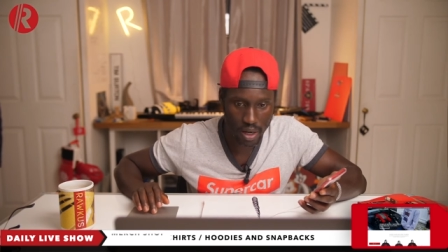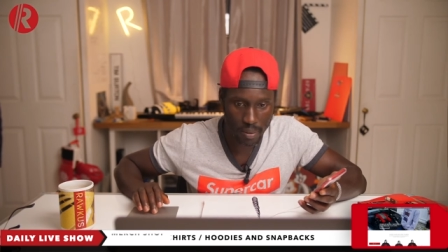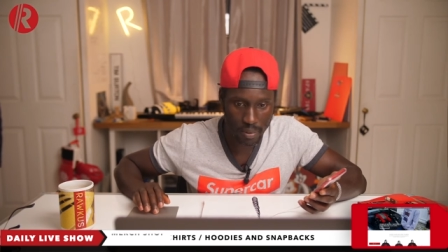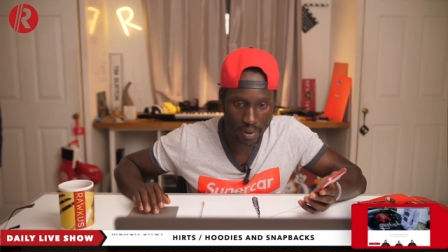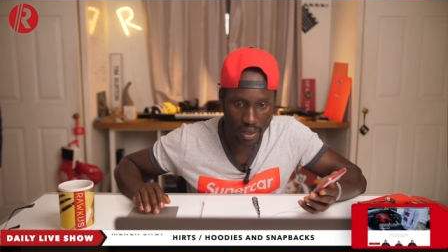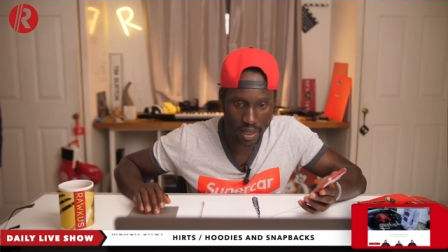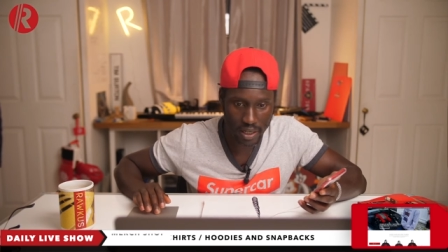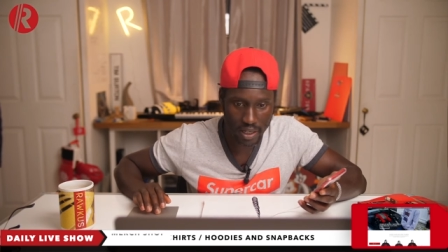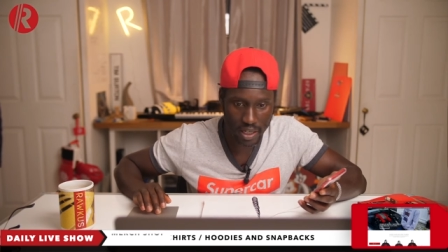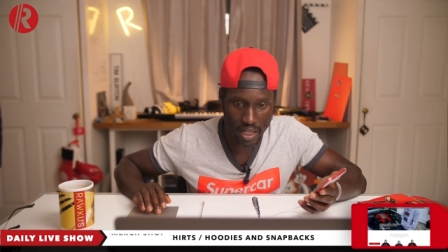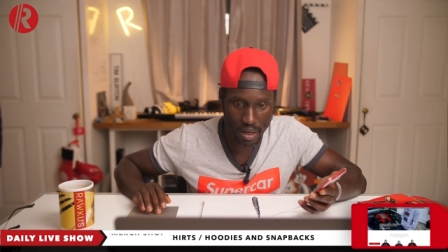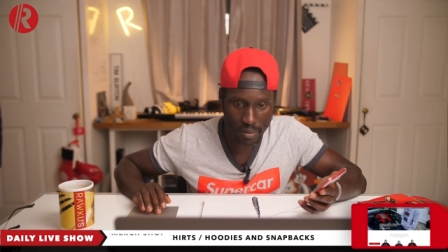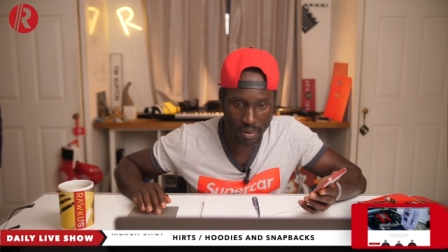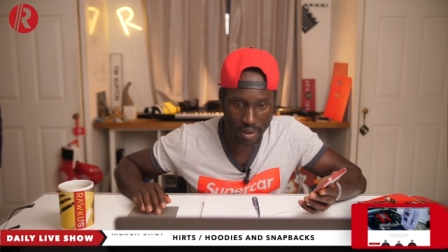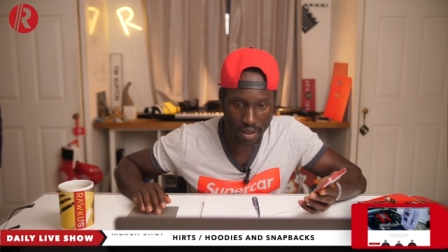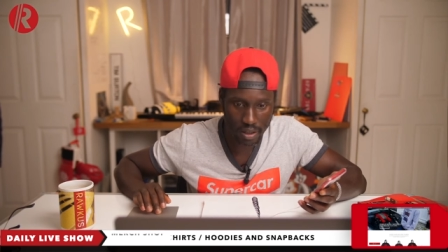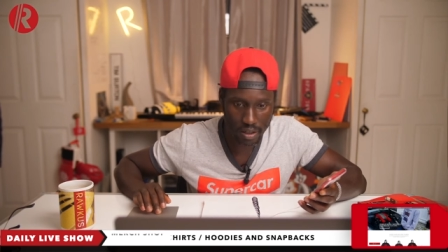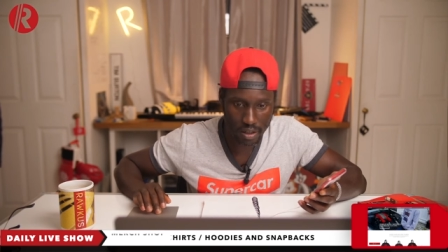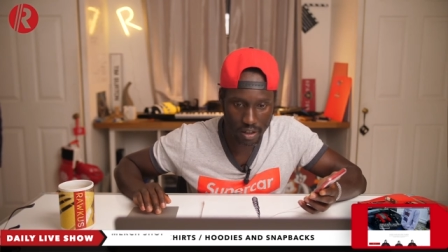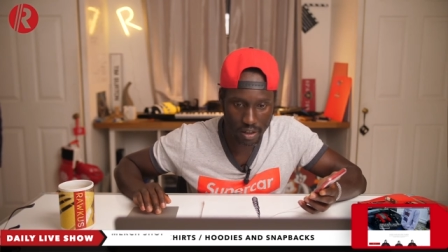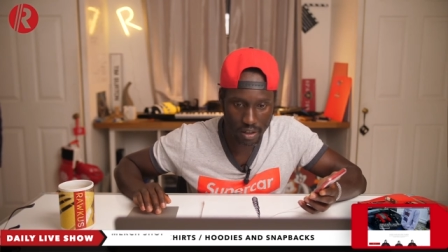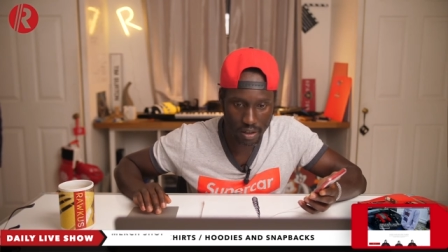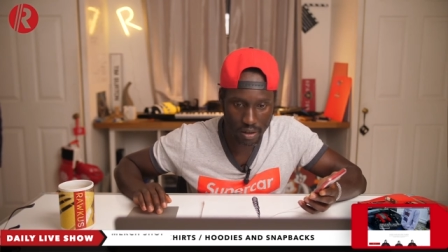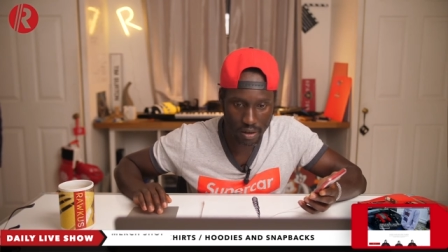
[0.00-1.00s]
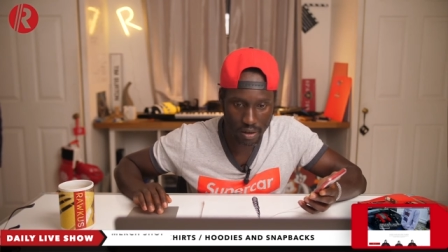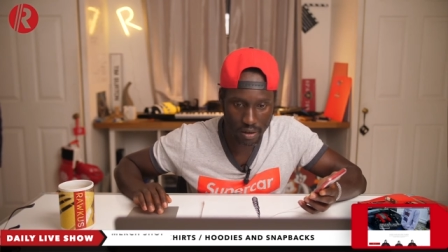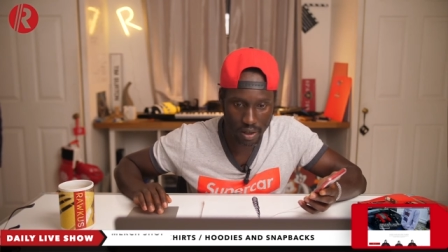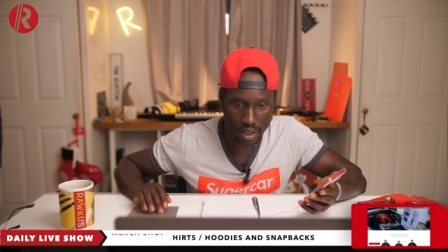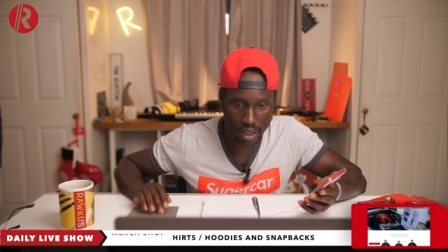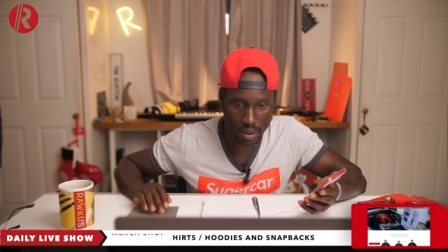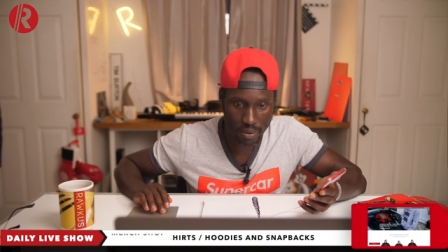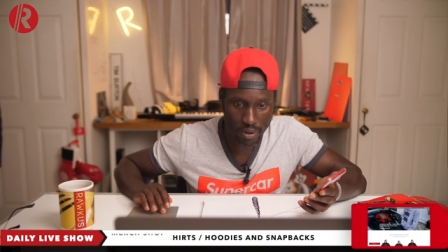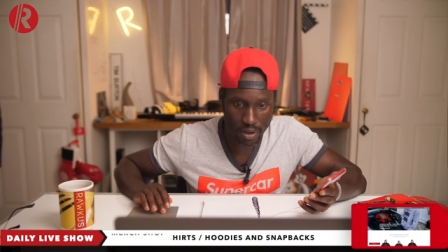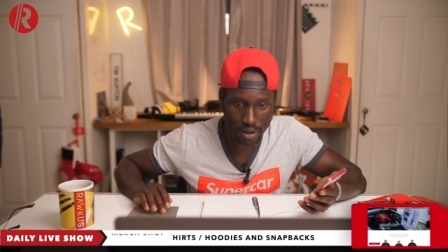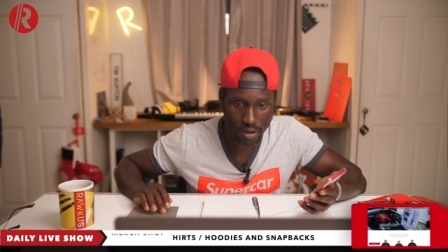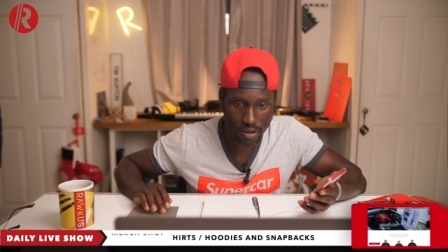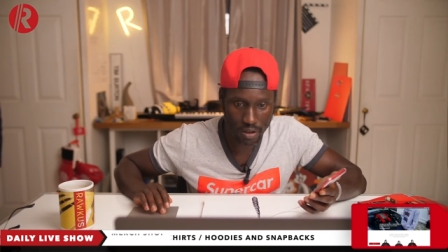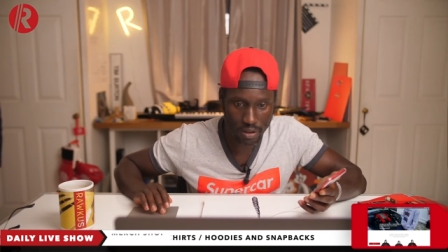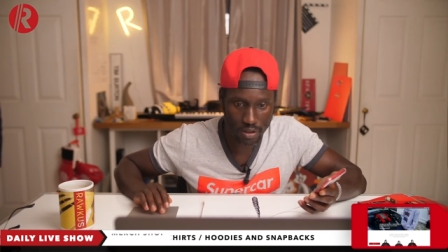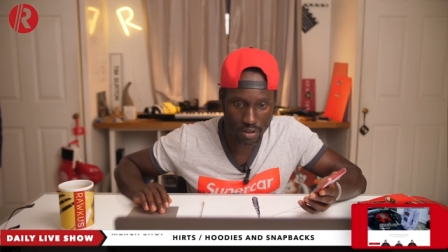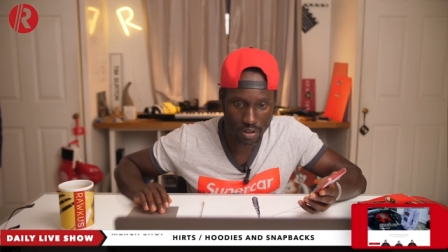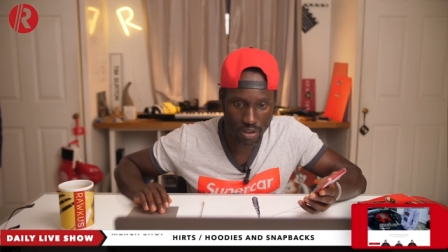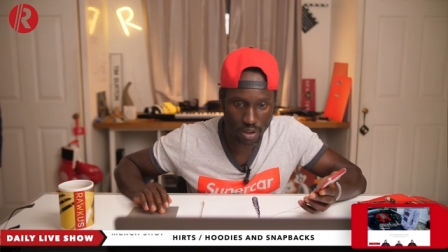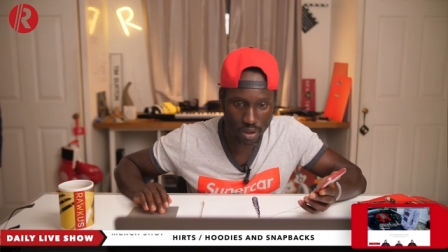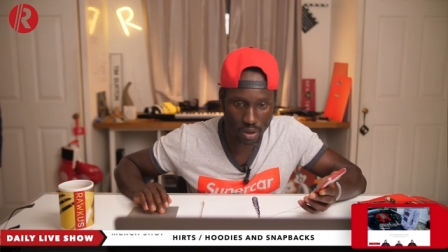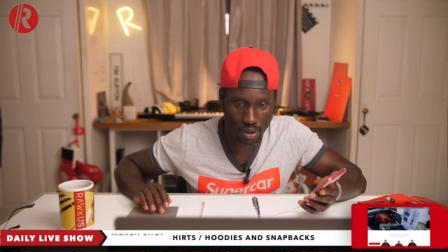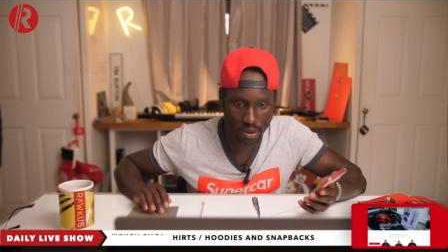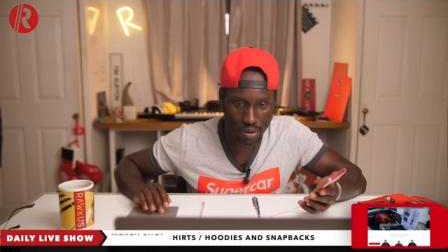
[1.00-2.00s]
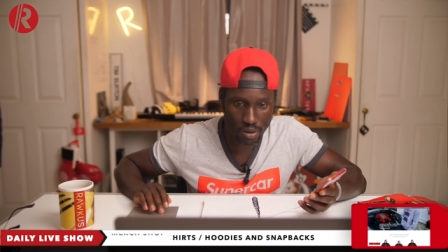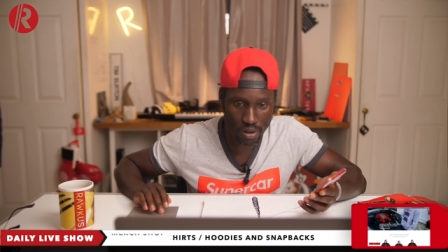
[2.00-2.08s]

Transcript: God damn it. Oh, here we go. So